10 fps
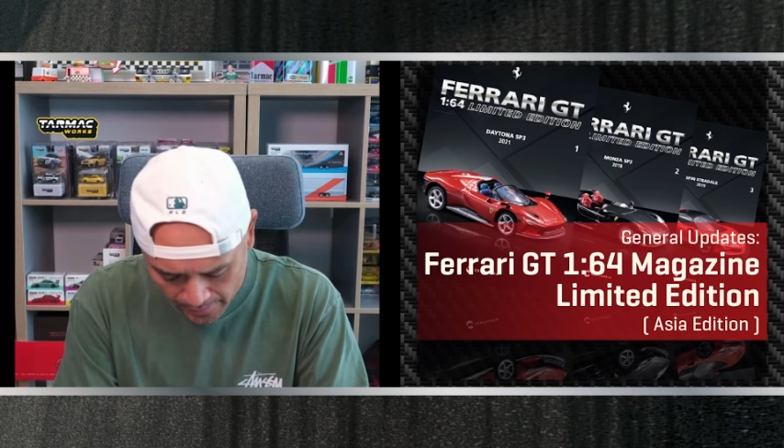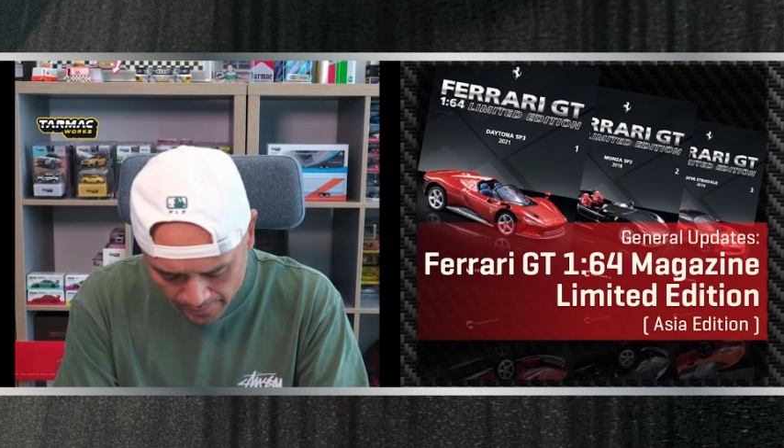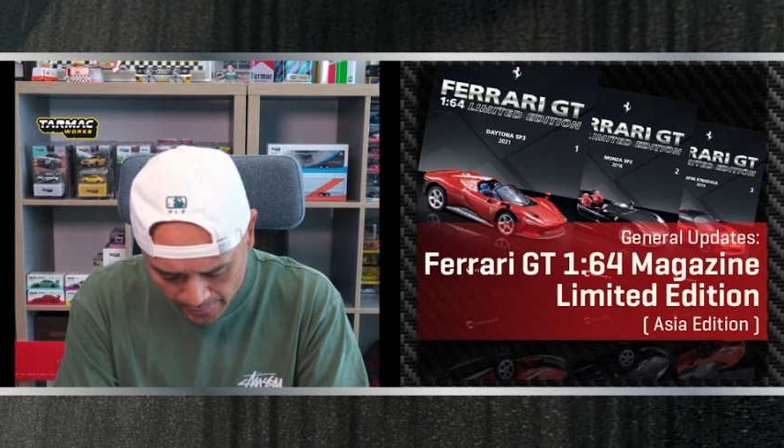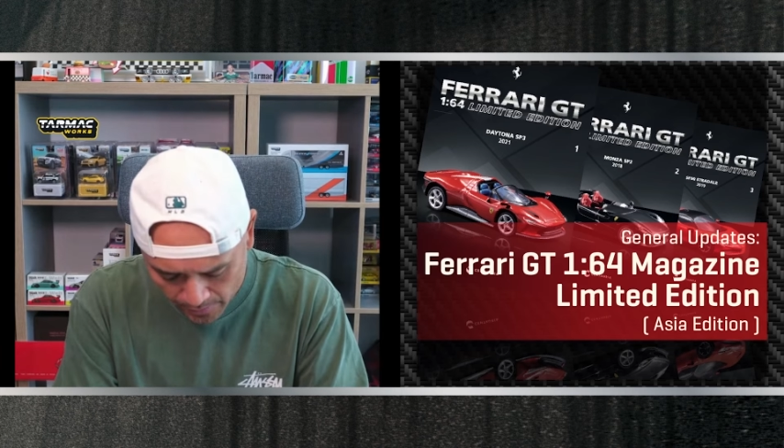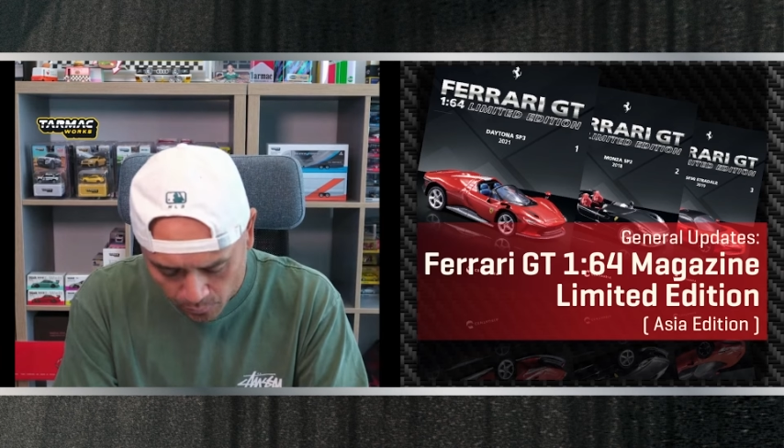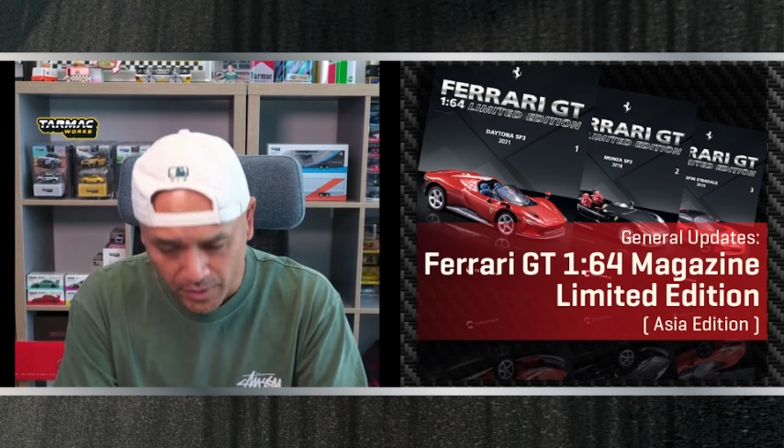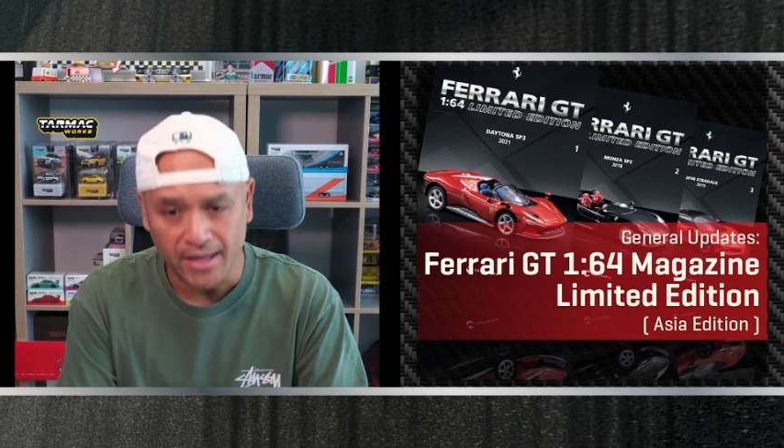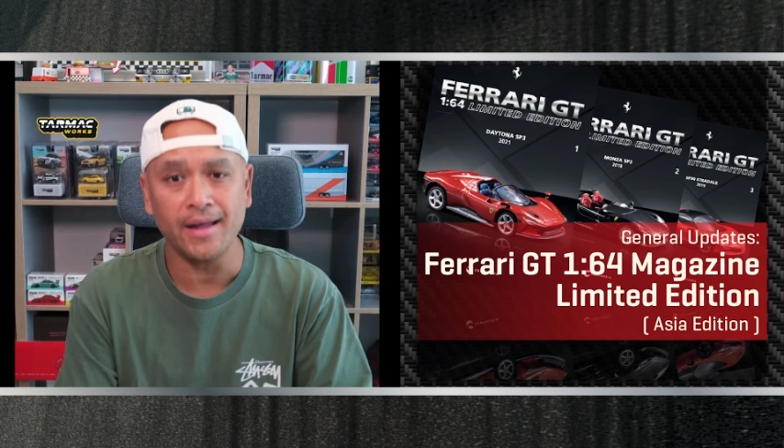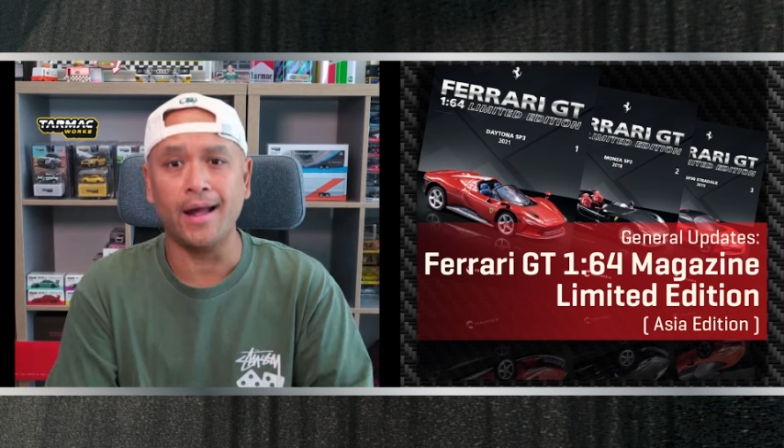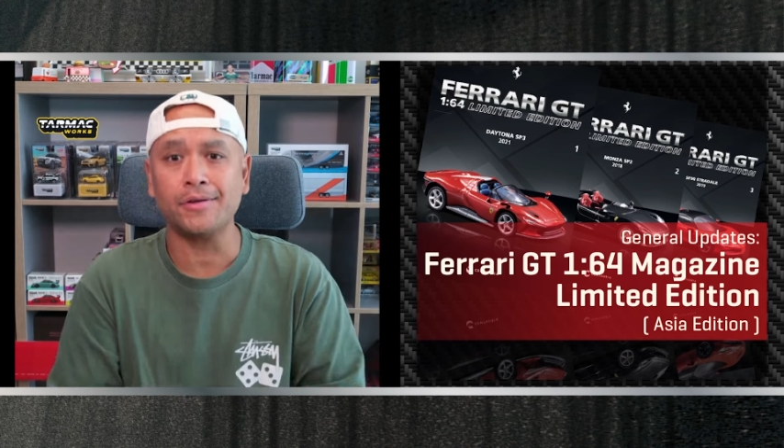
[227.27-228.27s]

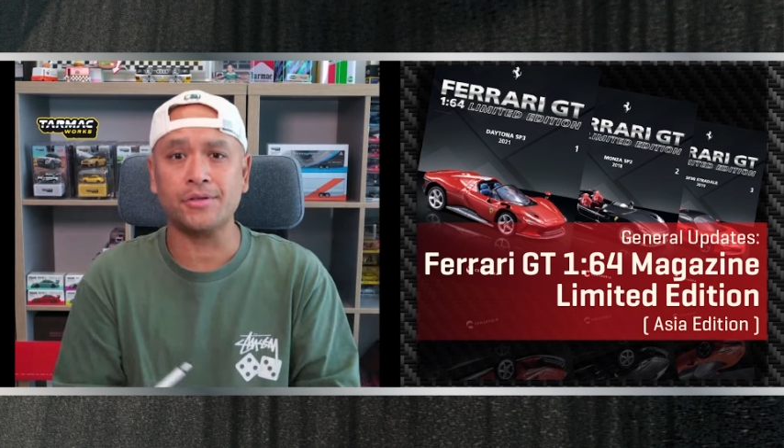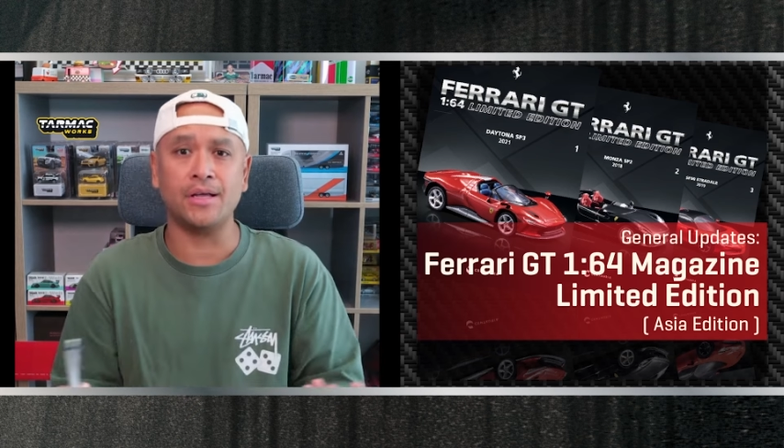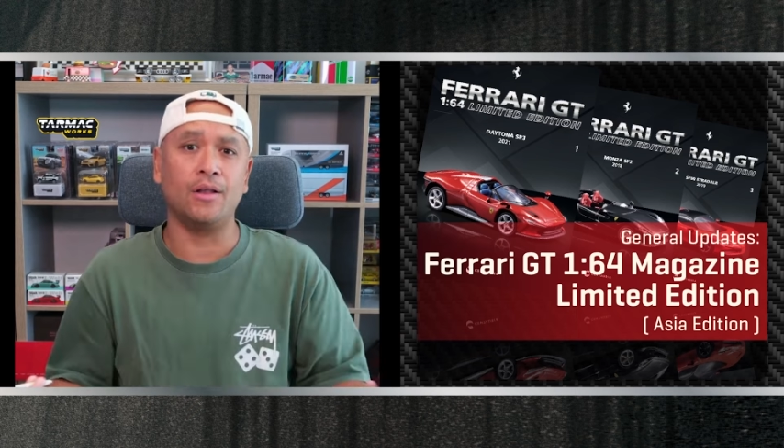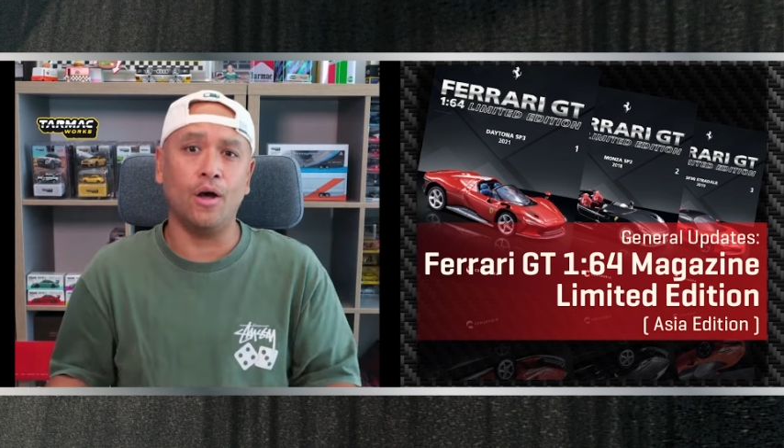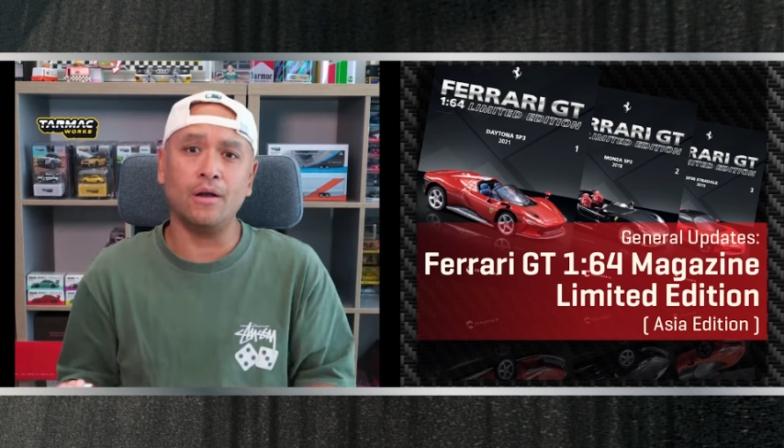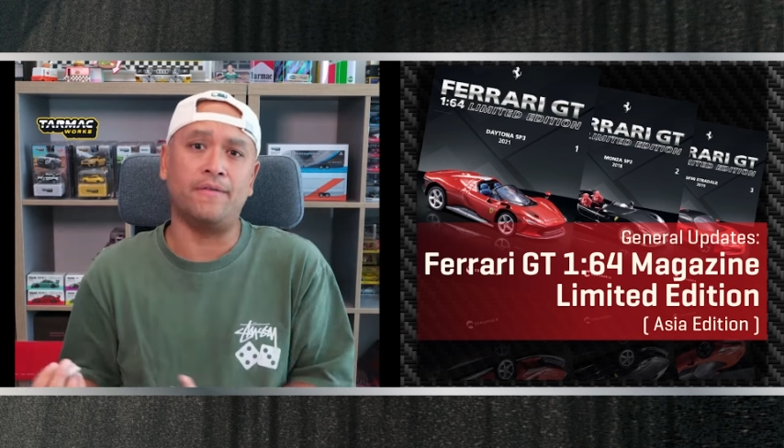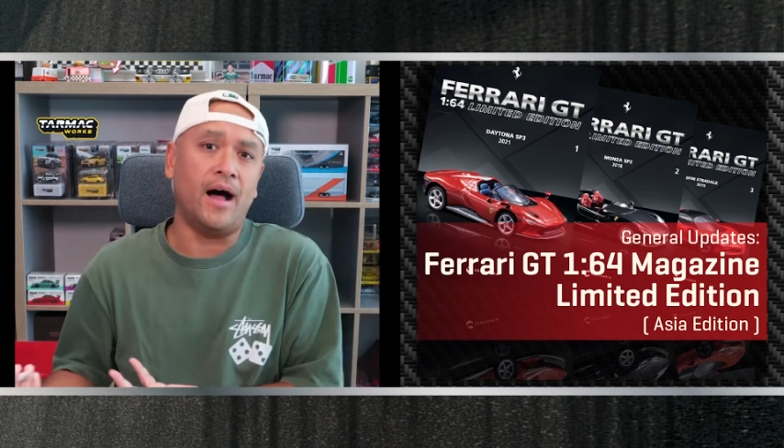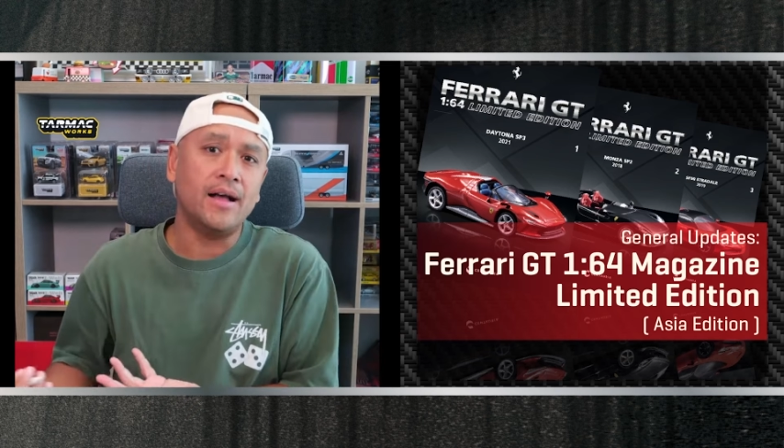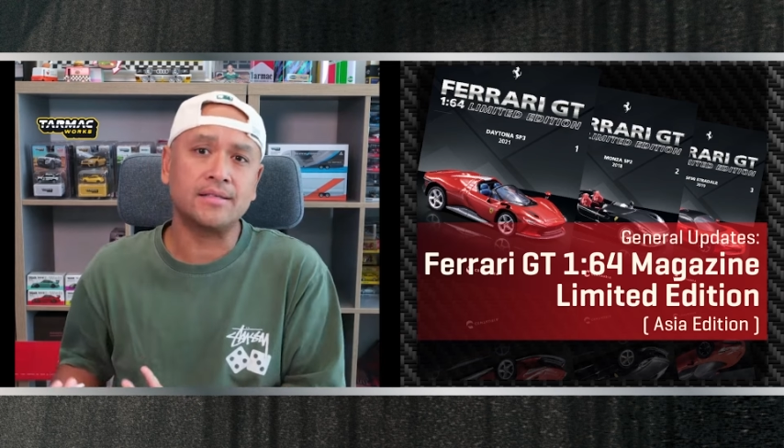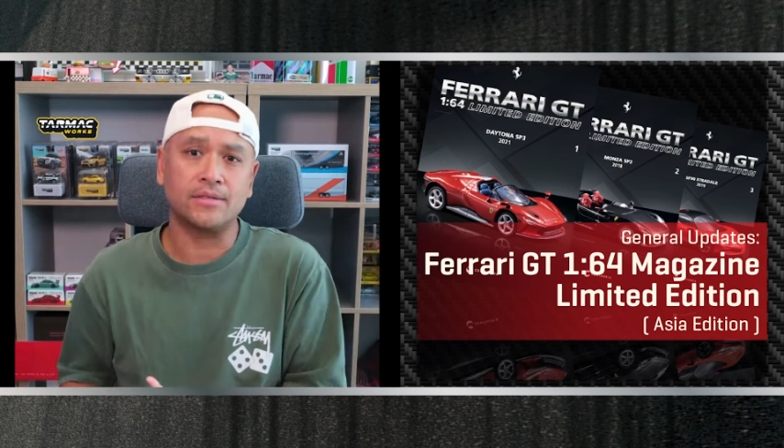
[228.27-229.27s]
we actually, a lot of
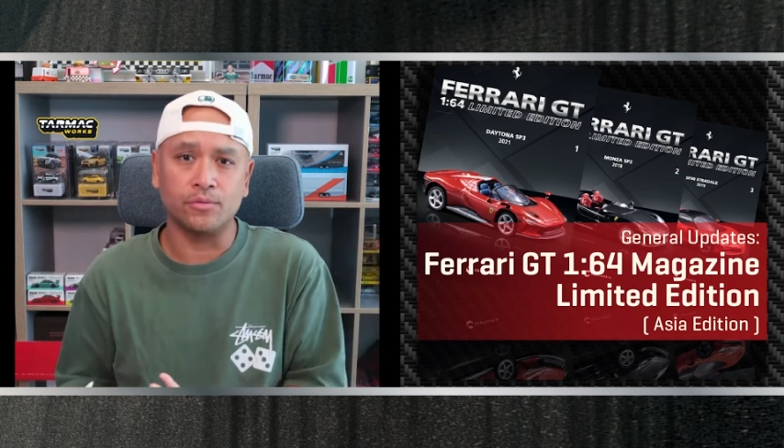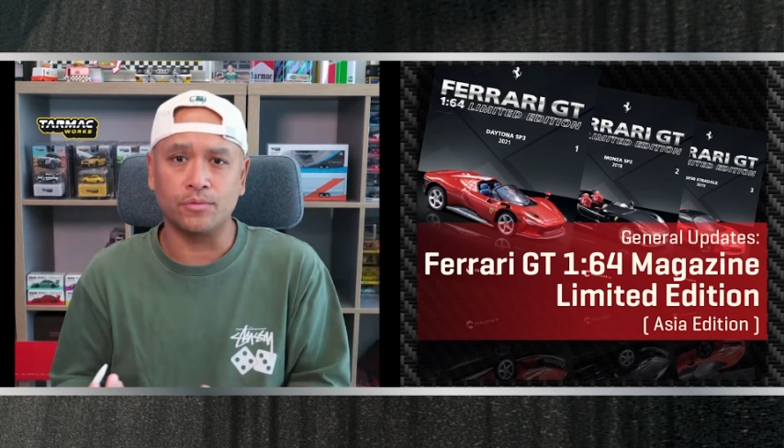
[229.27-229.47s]
us